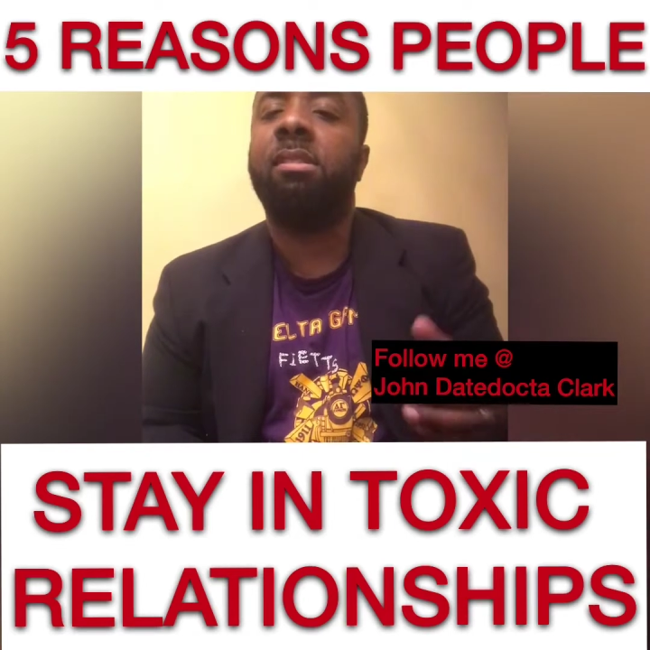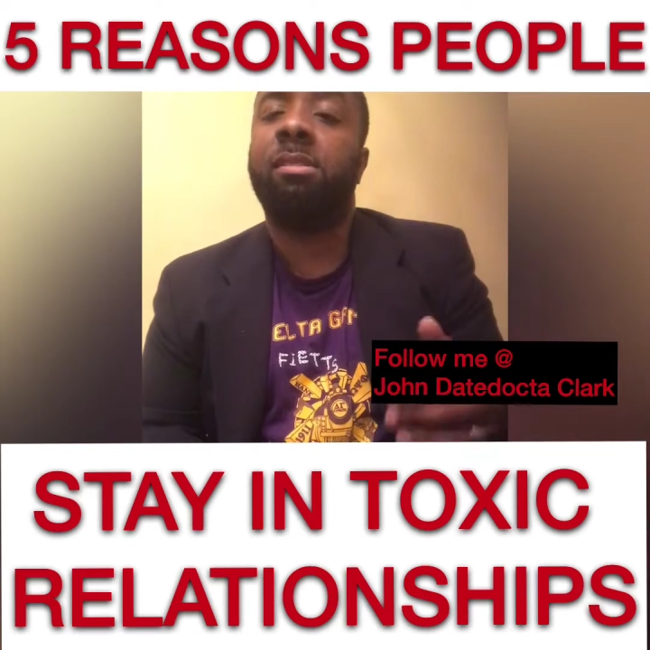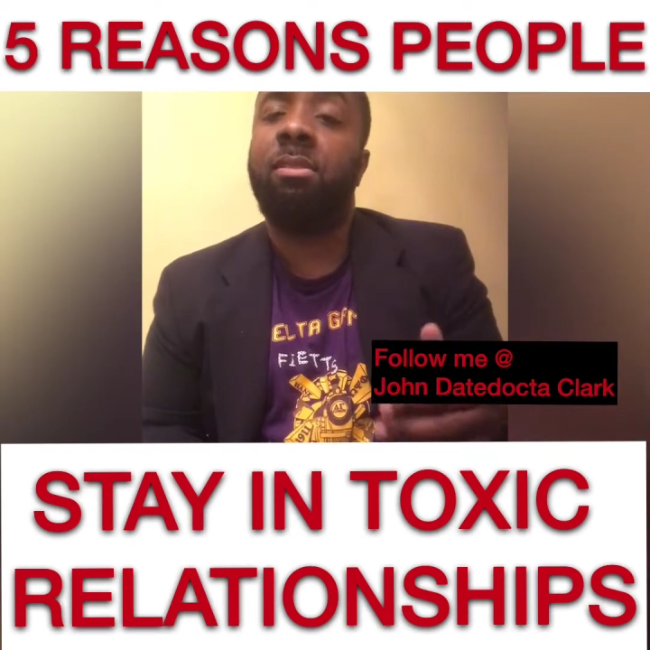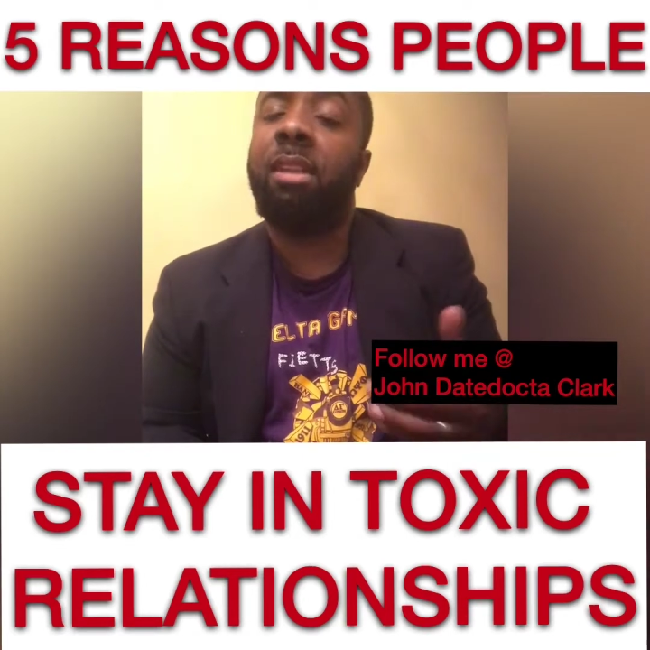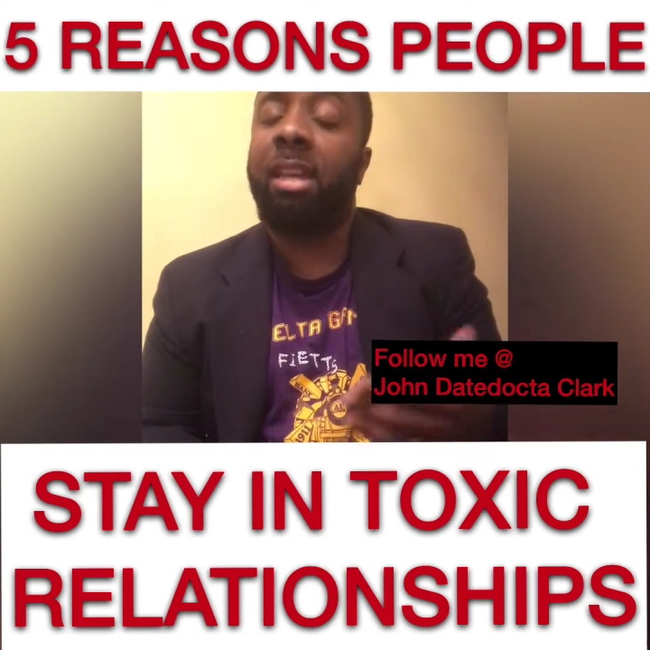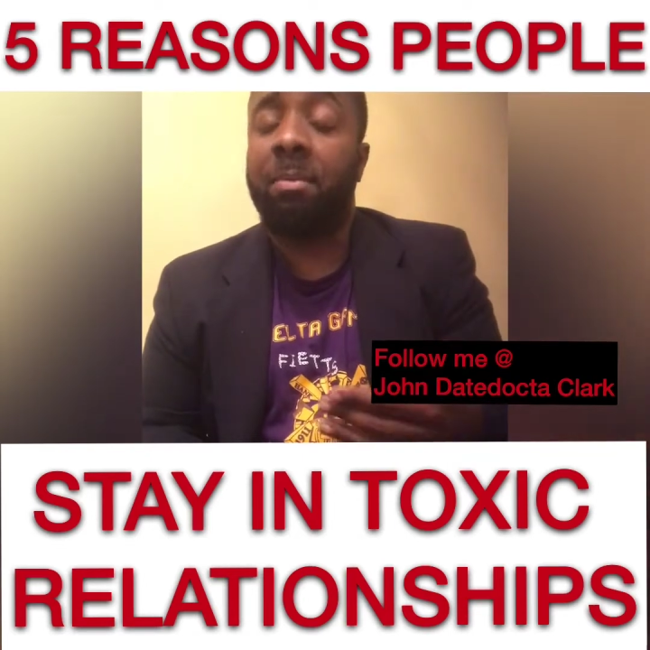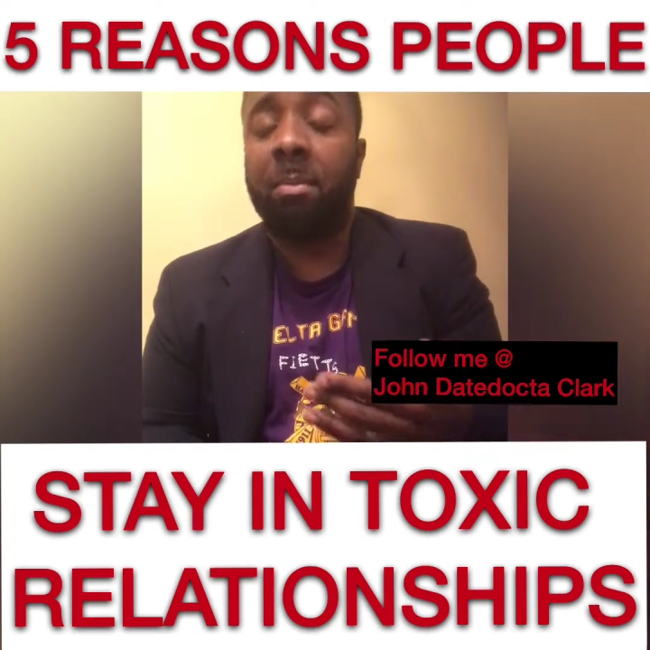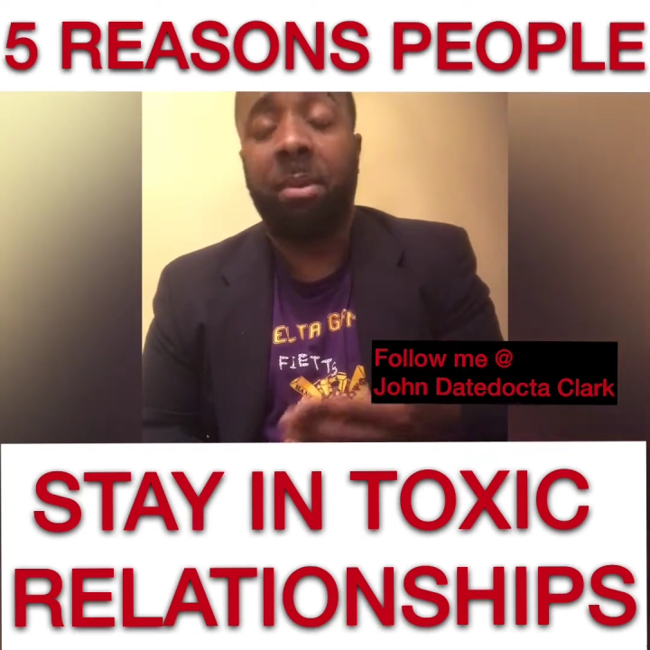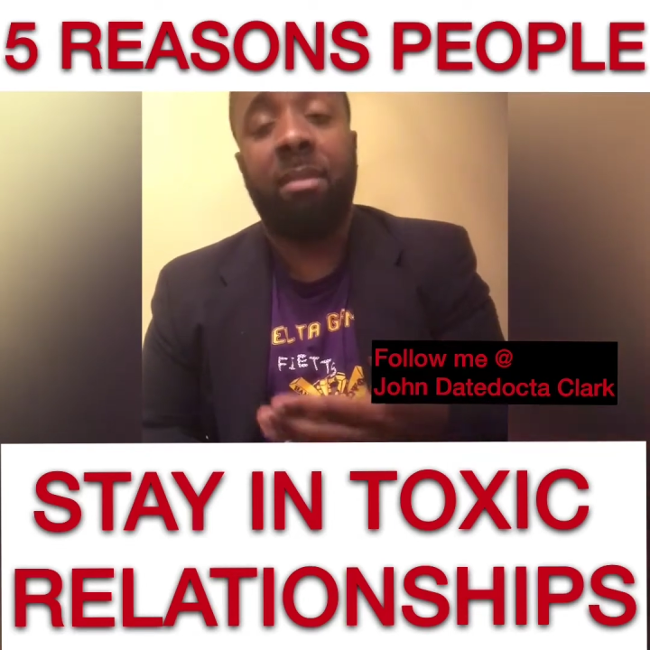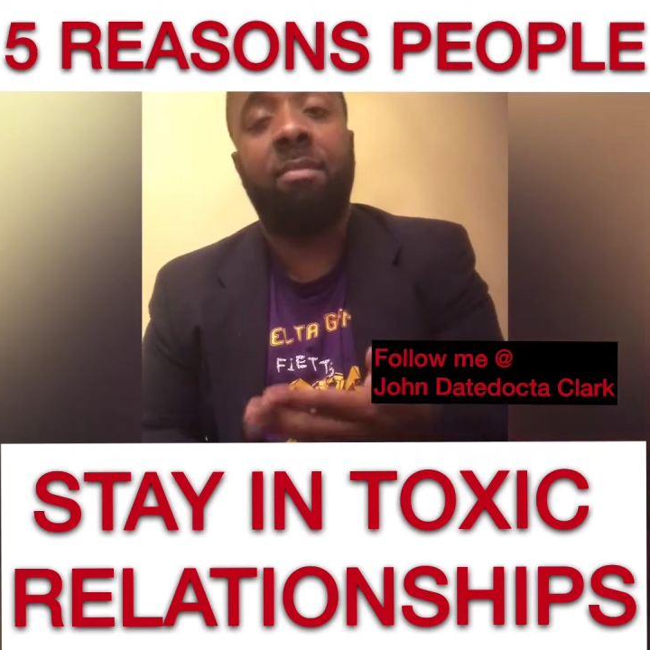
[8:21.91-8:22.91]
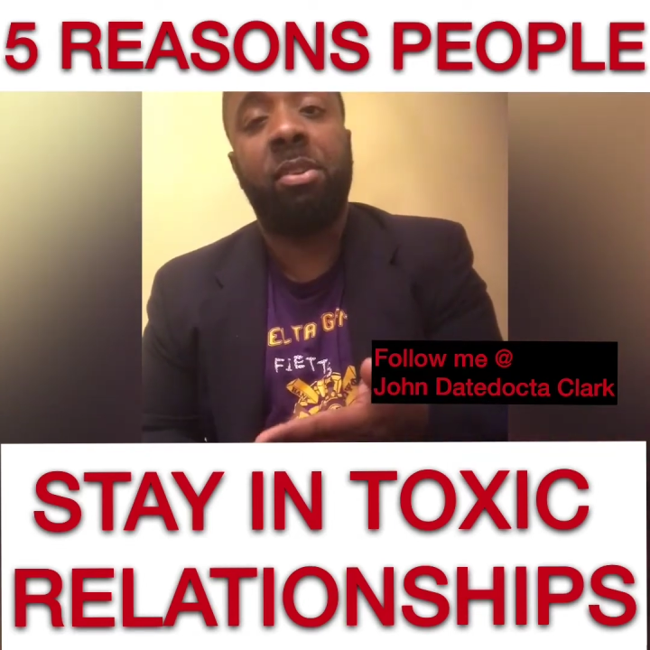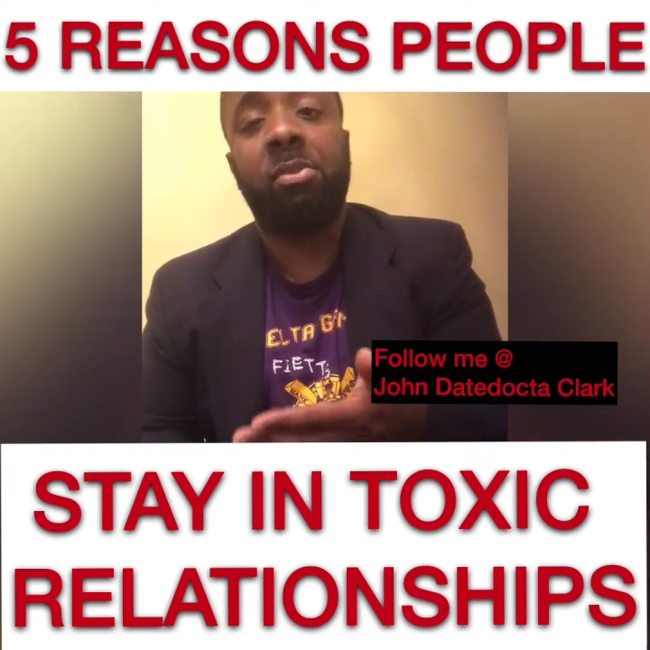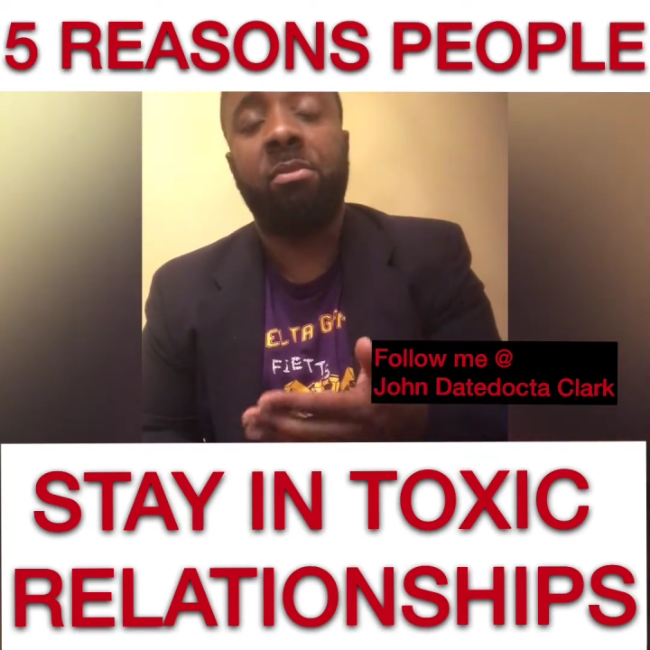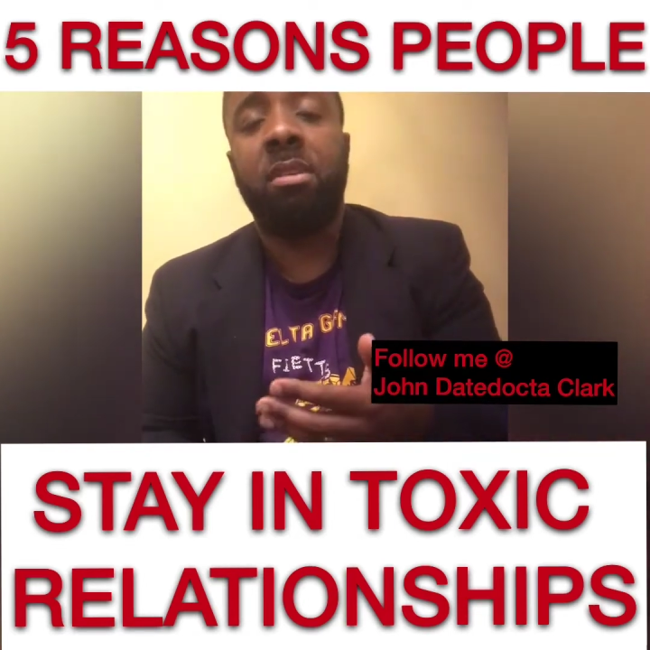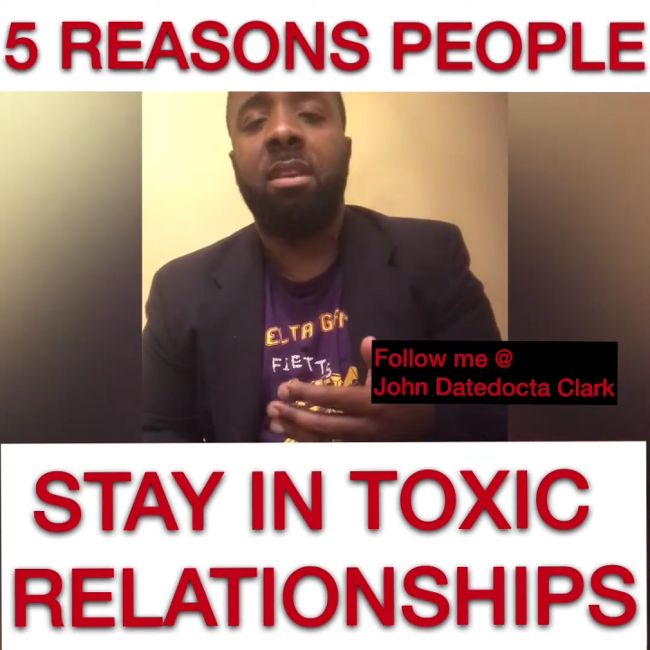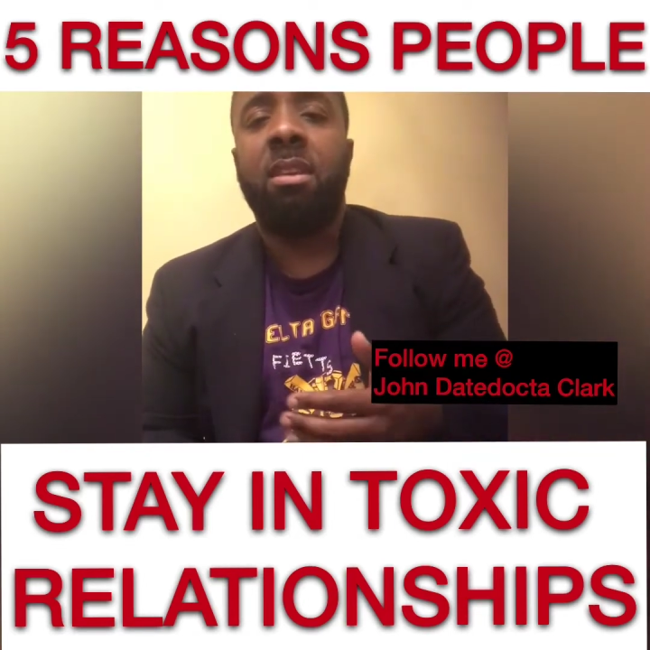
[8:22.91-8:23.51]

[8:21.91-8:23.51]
as though they can be beneficial,